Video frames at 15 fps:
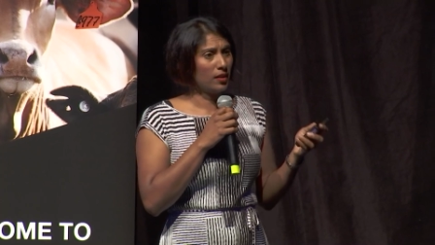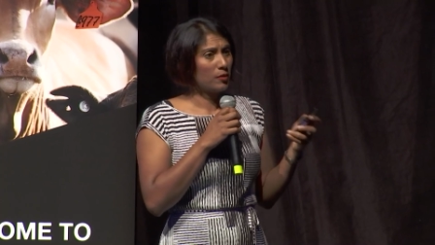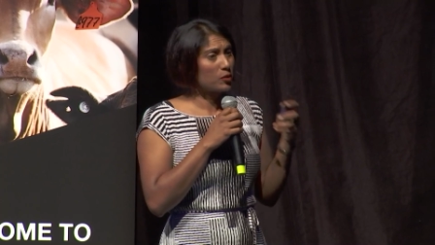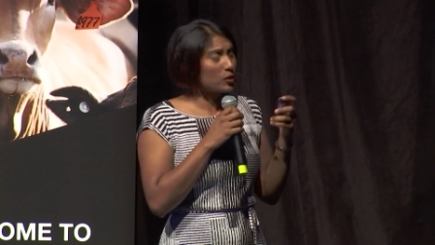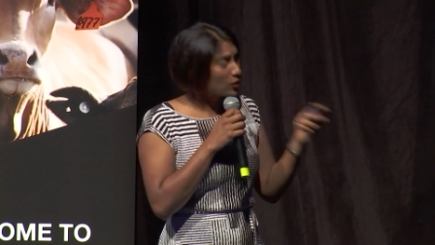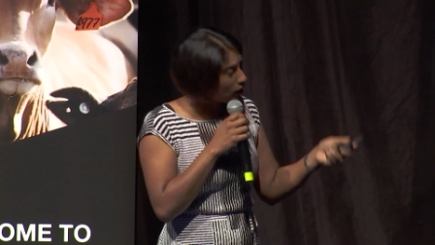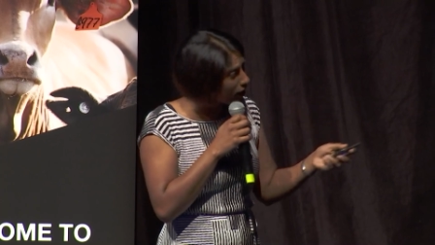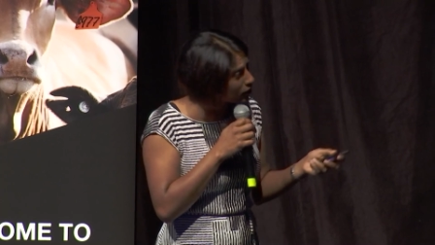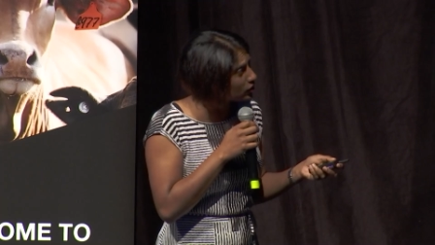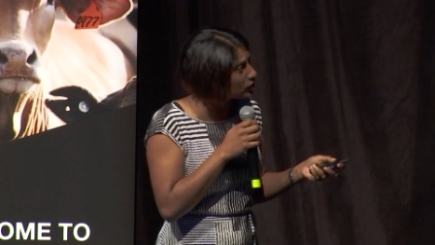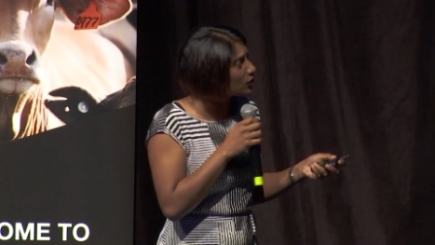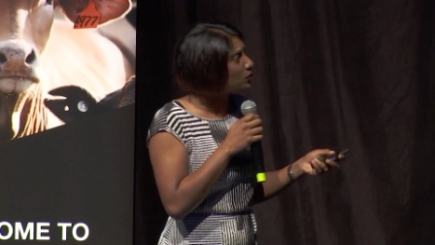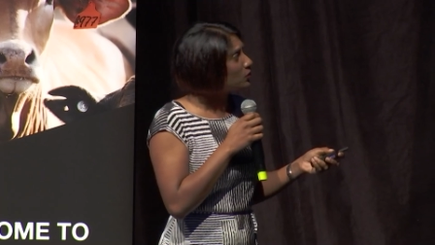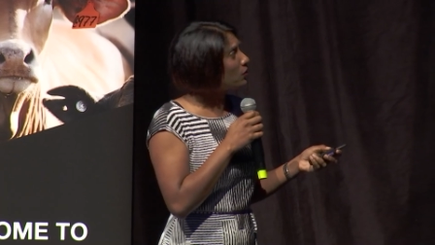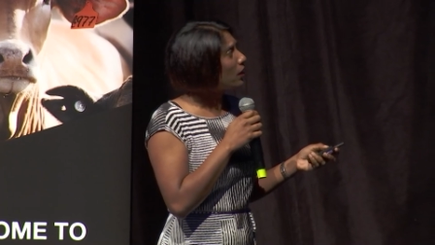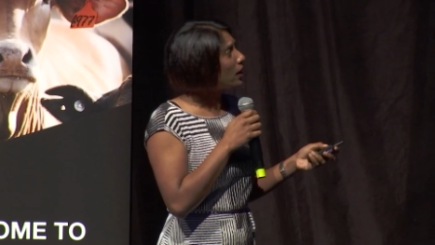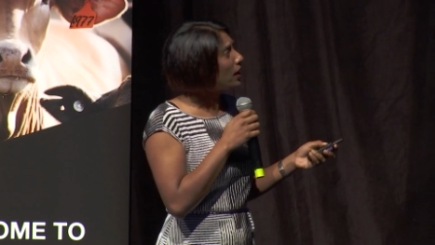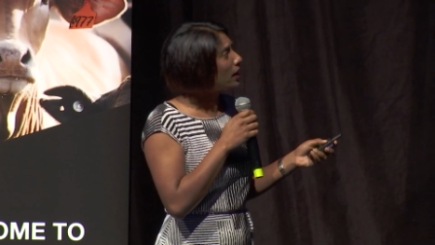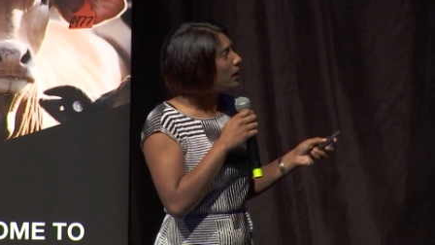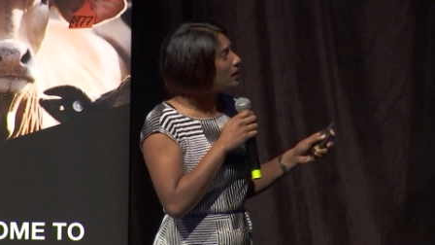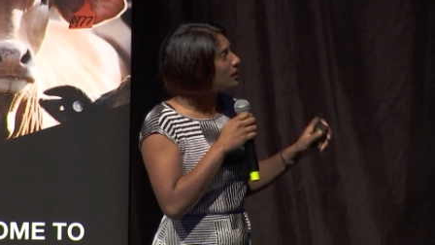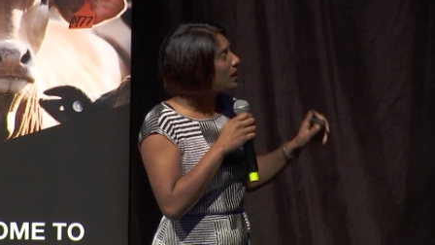It's not actually on the
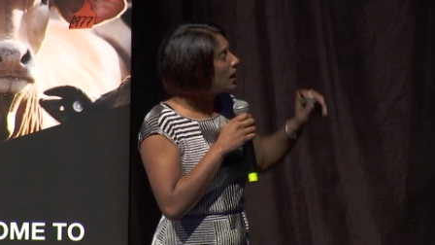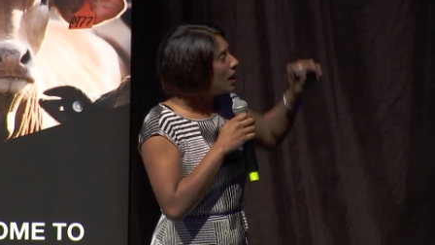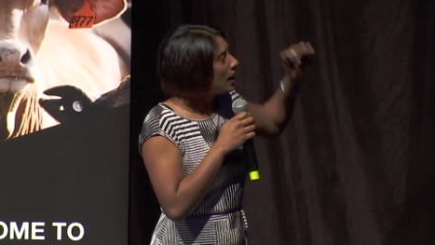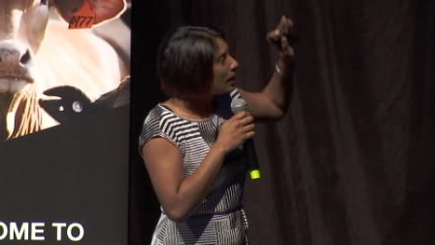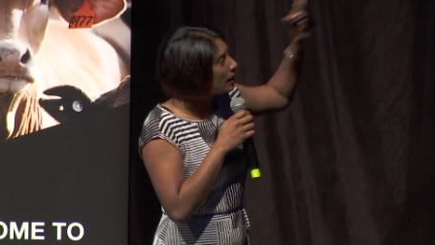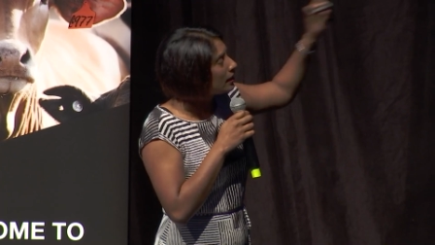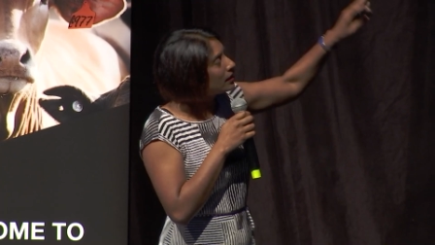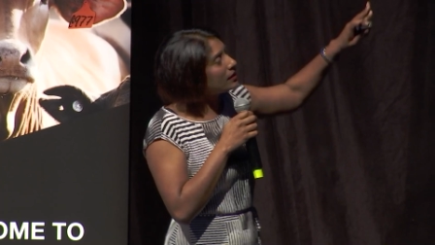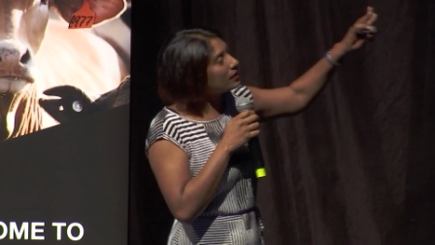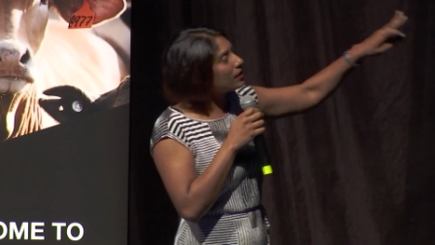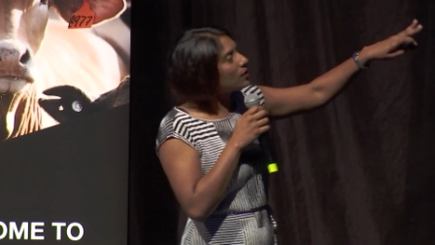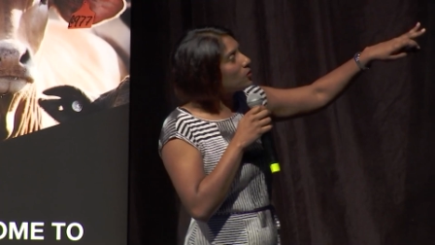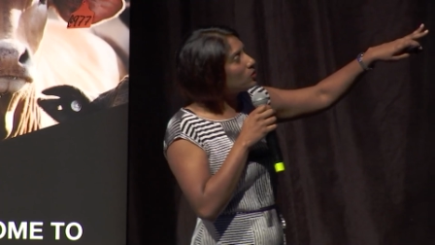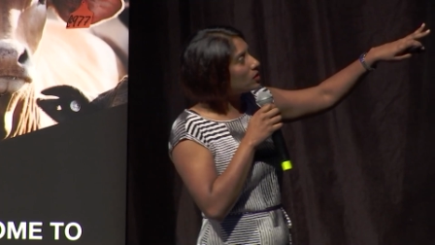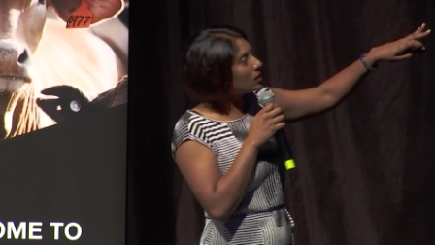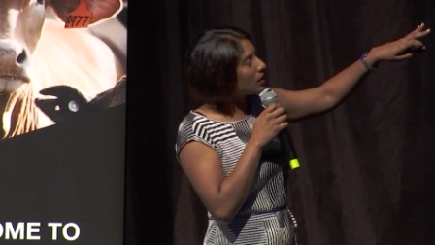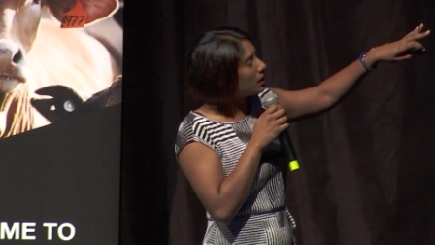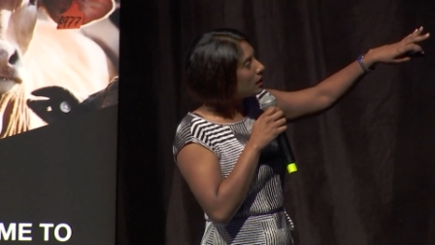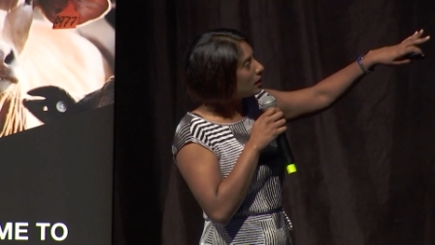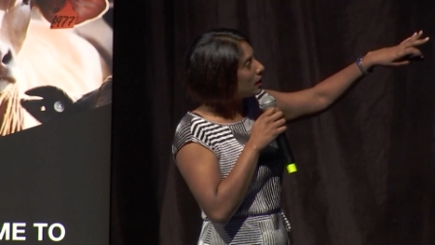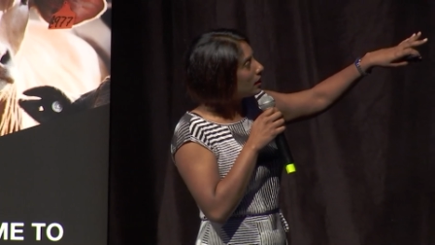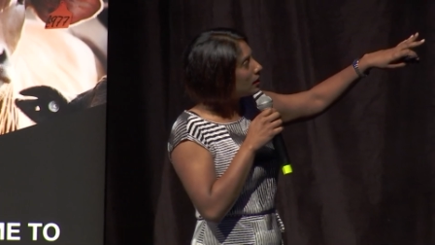rise. Now, this study was done
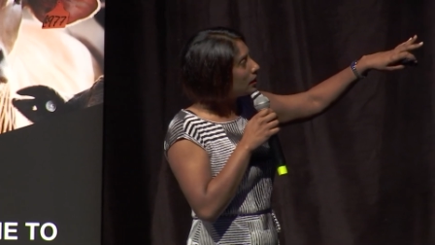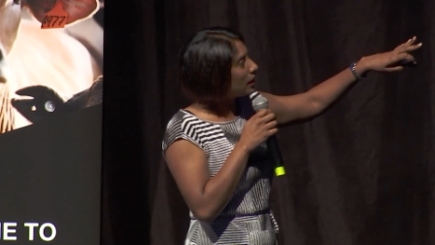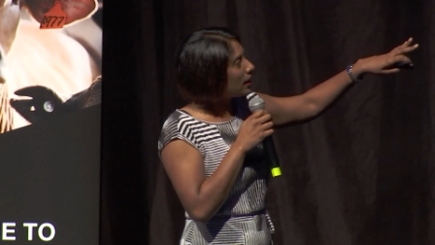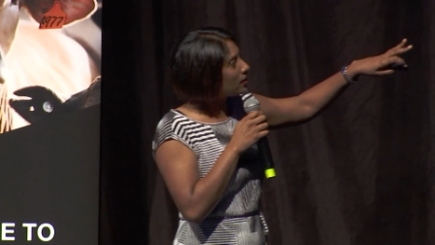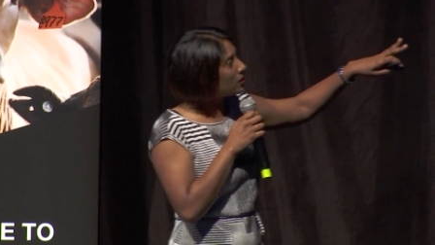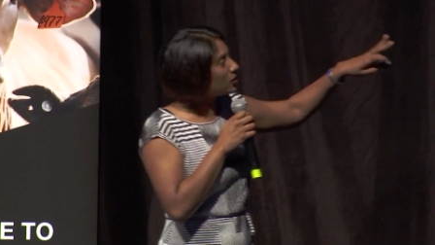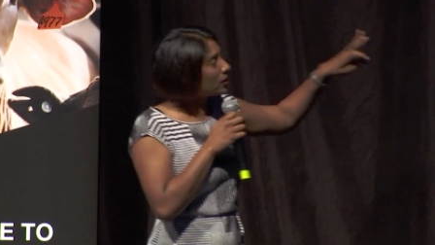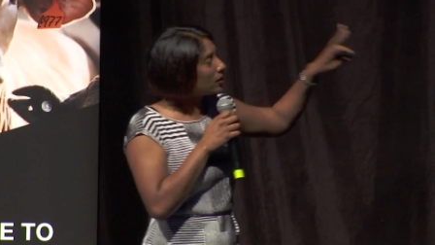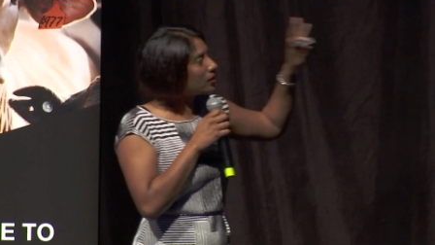at the end of last year,